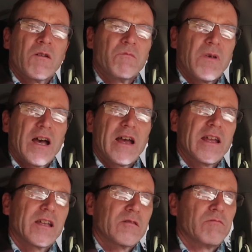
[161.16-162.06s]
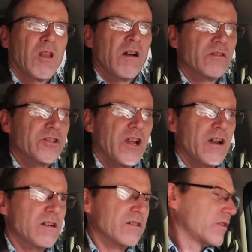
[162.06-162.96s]
mountain bike, lawn
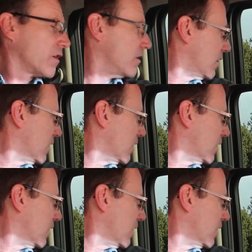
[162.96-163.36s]
chairs,